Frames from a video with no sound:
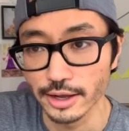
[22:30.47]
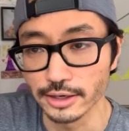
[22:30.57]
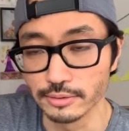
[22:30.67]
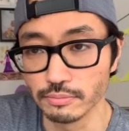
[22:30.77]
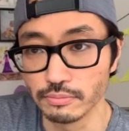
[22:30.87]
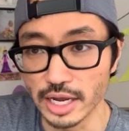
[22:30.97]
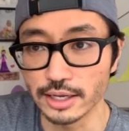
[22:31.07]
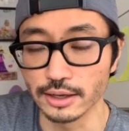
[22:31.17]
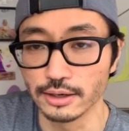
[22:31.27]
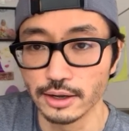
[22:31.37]
and
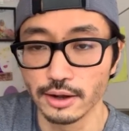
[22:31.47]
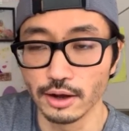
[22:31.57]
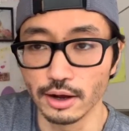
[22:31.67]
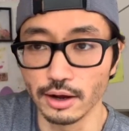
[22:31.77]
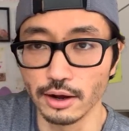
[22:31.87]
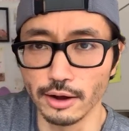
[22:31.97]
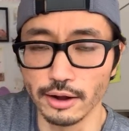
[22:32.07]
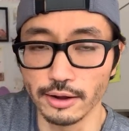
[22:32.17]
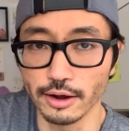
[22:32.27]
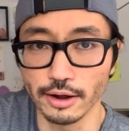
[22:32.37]
make it
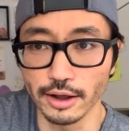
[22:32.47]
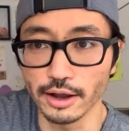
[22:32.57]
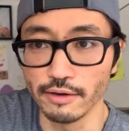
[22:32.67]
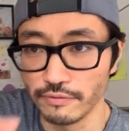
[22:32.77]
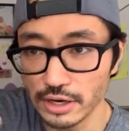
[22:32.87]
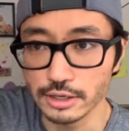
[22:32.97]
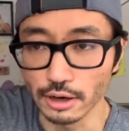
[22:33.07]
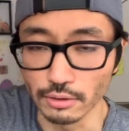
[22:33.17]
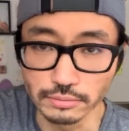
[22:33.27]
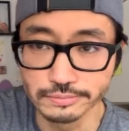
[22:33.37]
a
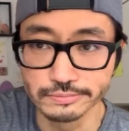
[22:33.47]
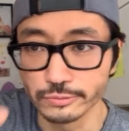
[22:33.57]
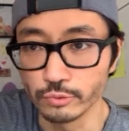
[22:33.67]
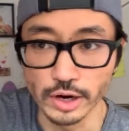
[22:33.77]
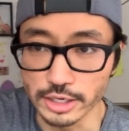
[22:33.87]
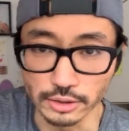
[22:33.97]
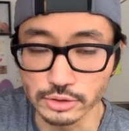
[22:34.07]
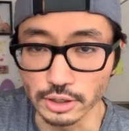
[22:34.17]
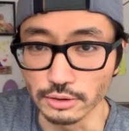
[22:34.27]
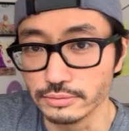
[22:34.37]
video radio
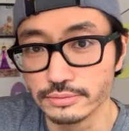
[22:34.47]
show.